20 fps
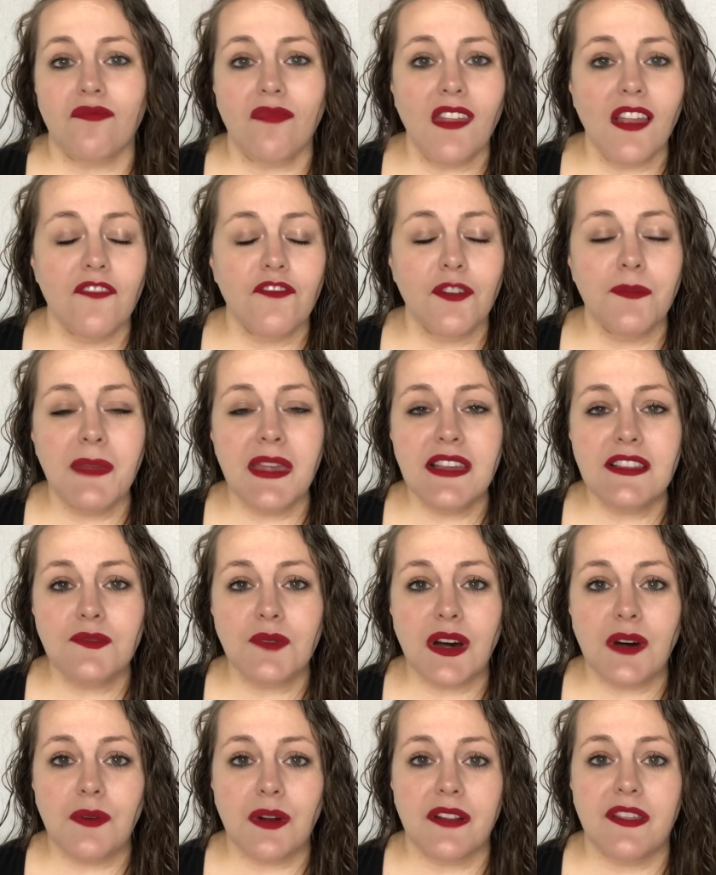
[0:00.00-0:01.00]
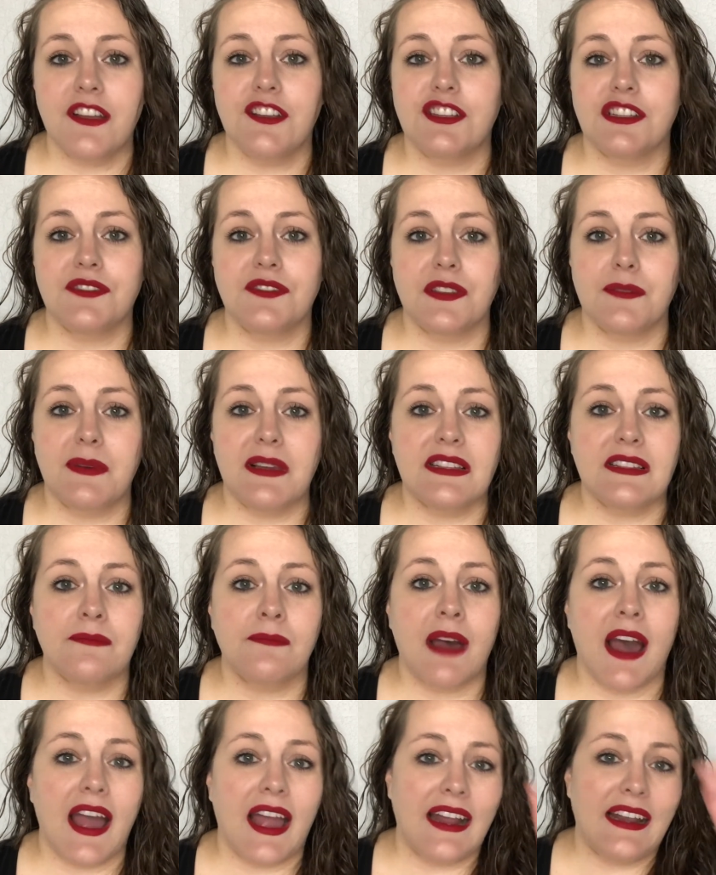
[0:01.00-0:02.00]
for me, it's well worth it just for the peace of
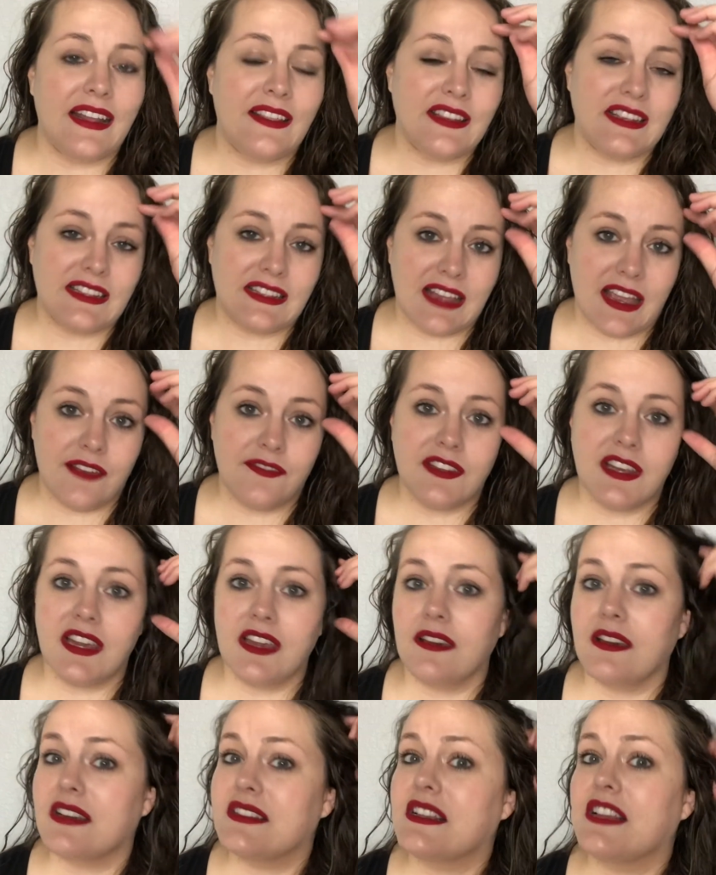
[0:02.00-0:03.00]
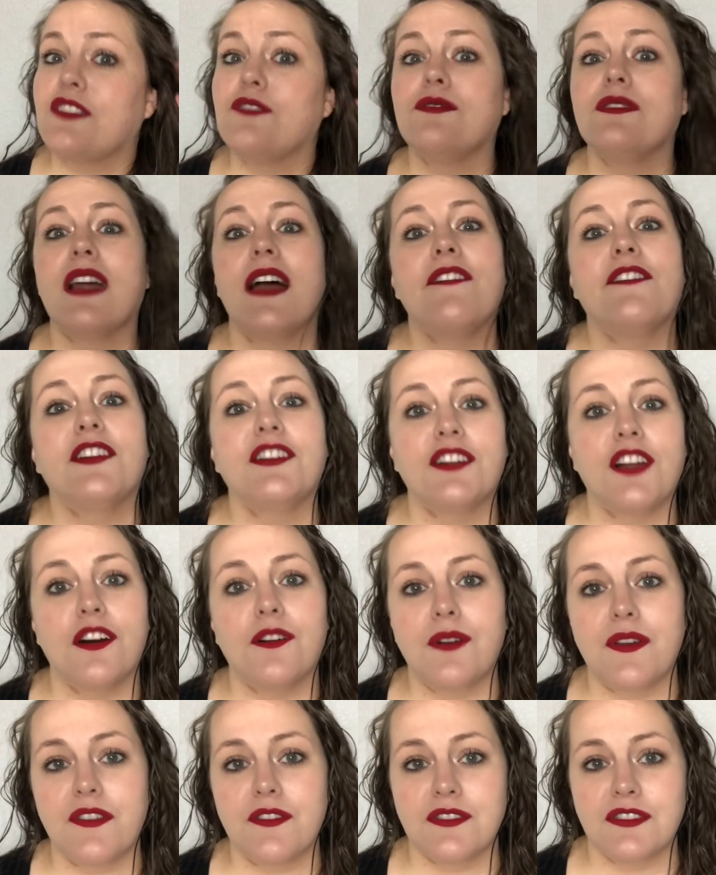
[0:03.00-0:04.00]
mind and the safety because you never know
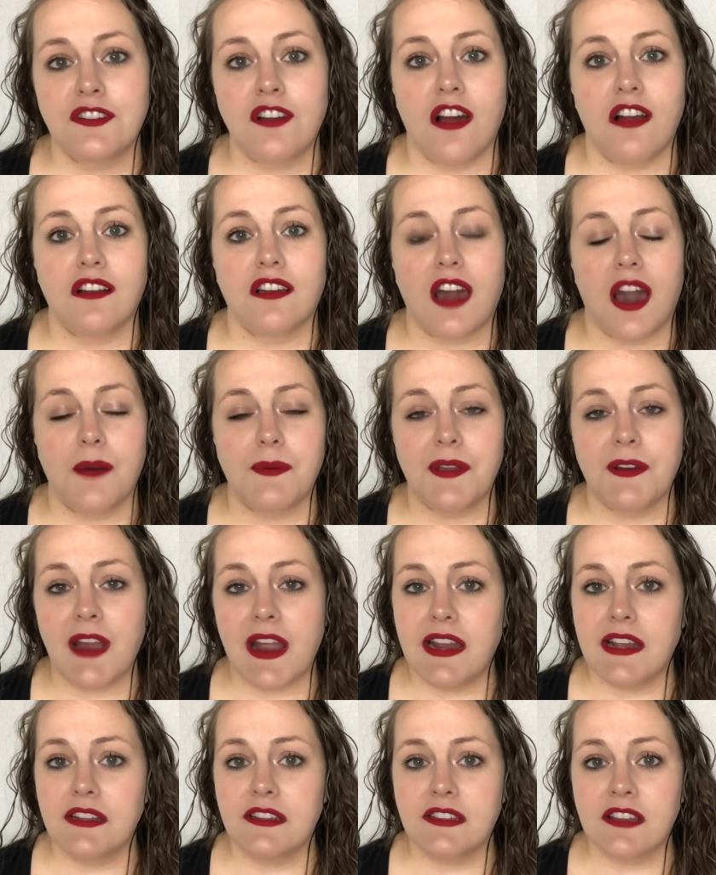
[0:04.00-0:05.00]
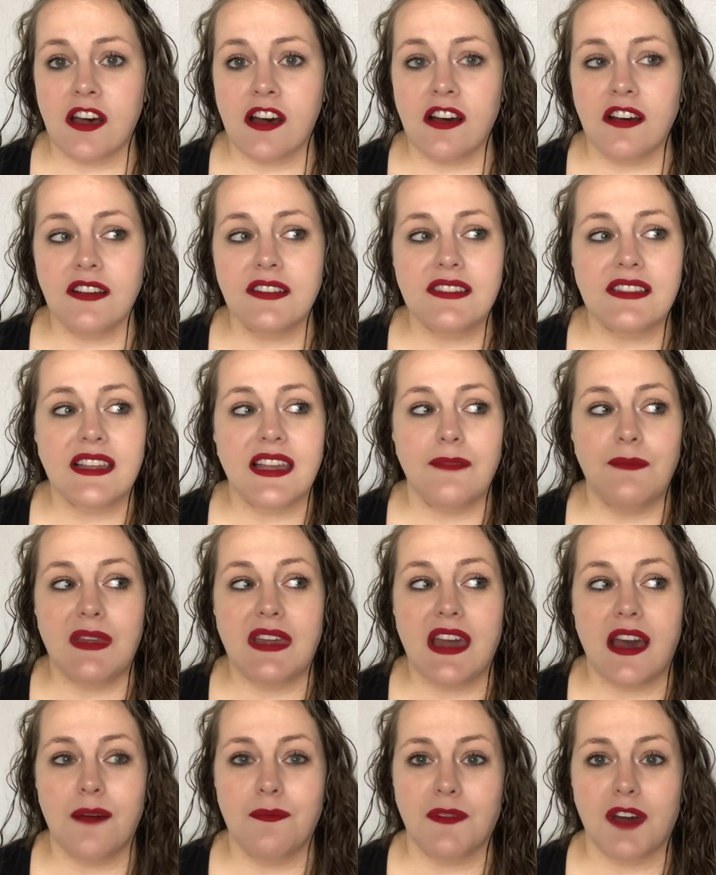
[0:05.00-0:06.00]
when those non-copyrighted songs can
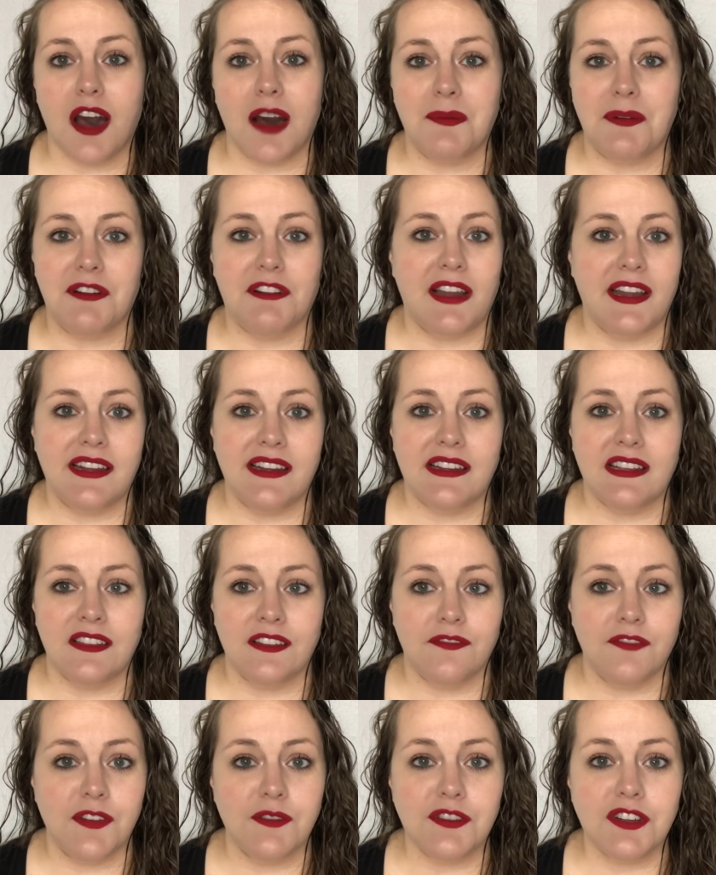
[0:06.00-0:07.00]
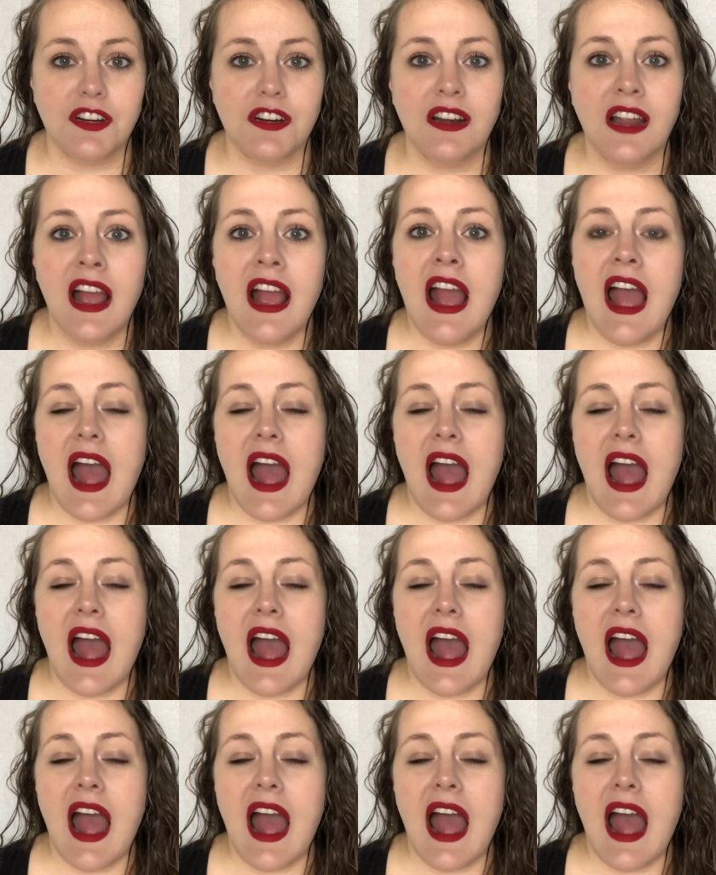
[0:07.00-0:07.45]
become copyrighted in the future.